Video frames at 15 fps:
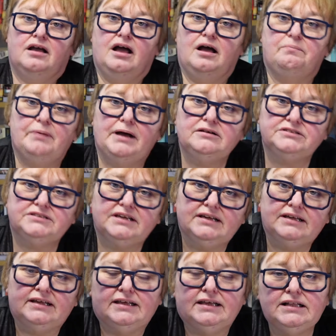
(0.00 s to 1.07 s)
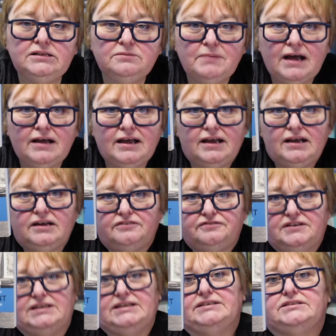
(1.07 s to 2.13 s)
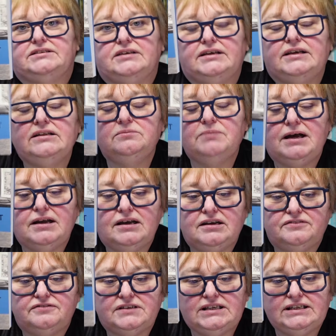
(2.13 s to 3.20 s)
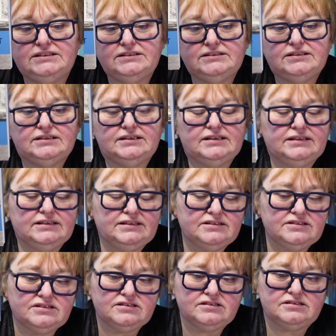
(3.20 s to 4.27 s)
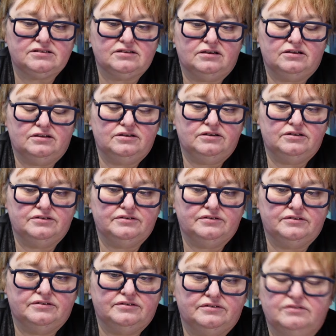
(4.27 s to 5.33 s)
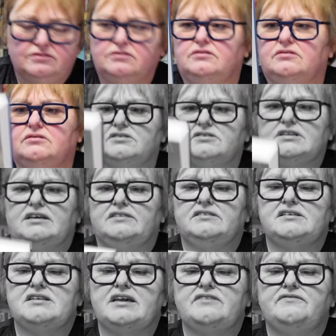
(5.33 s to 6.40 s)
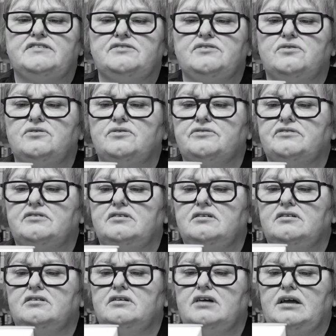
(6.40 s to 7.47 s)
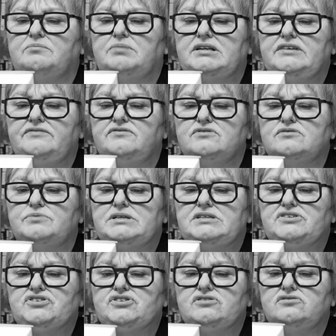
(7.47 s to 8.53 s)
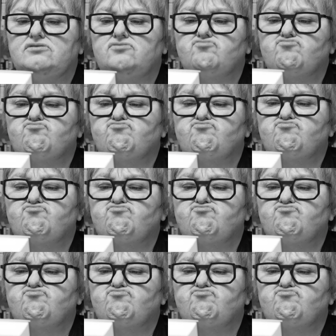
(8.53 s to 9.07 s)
about Hilma of Klint. Hilma of Klint is a Scandinavian author, I believe Norwegian